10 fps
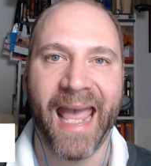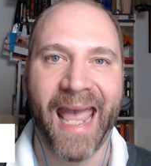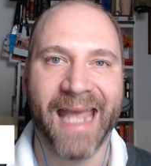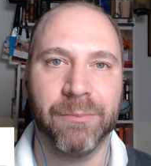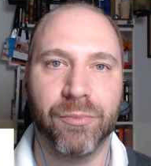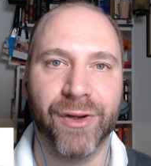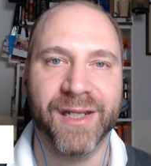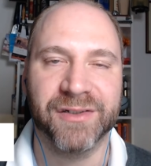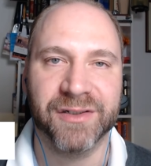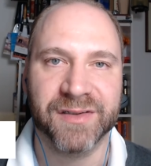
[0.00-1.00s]
and
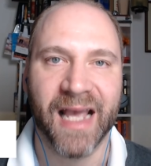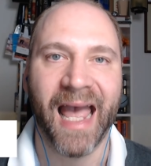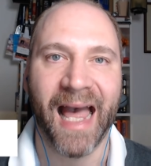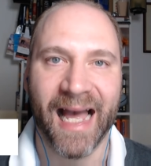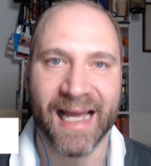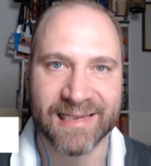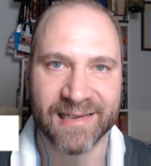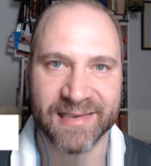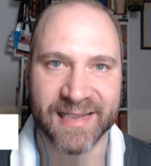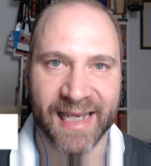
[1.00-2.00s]
Printers
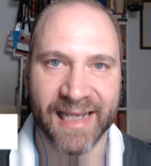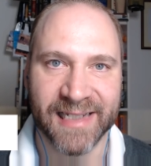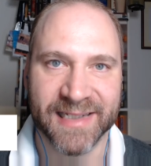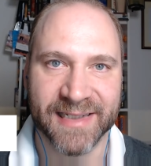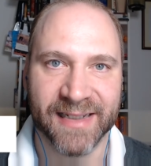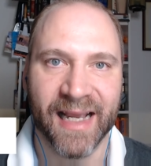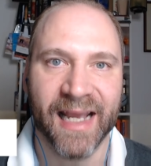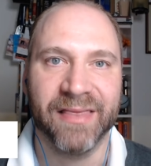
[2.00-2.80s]
Association.